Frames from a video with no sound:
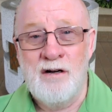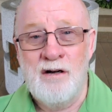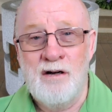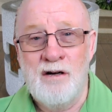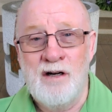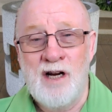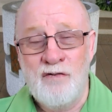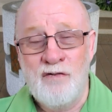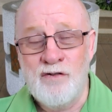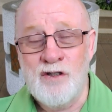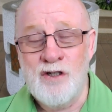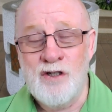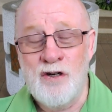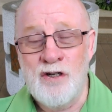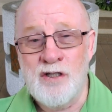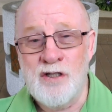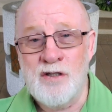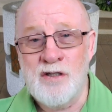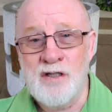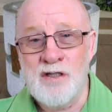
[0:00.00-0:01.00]
left
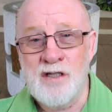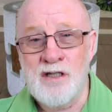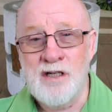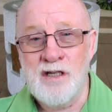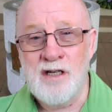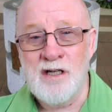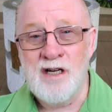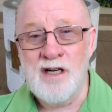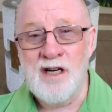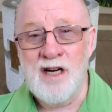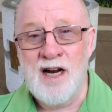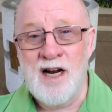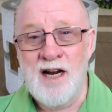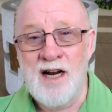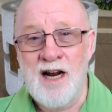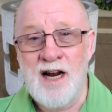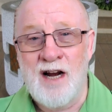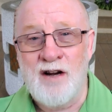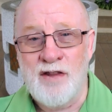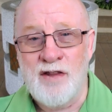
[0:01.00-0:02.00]
church
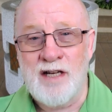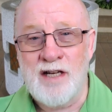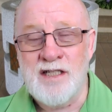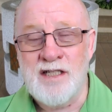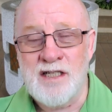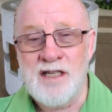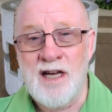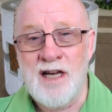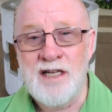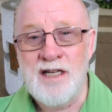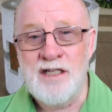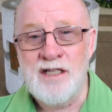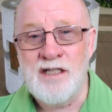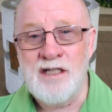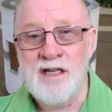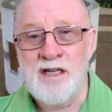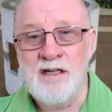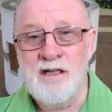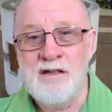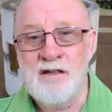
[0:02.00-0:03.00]
at that stage
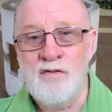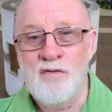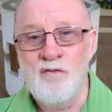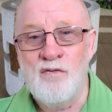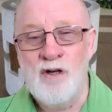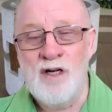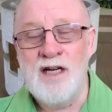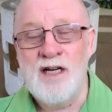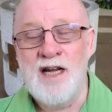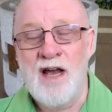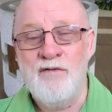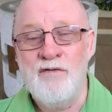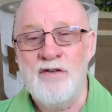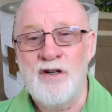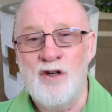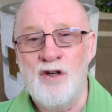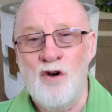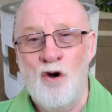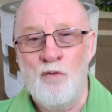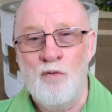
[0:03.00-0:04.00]
and really
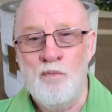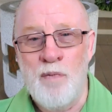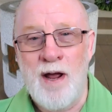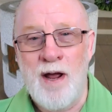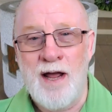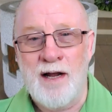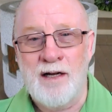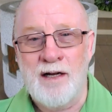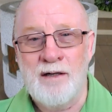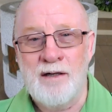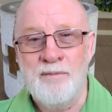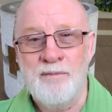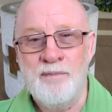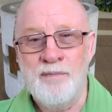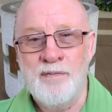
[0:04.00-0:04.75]
haven't gone back.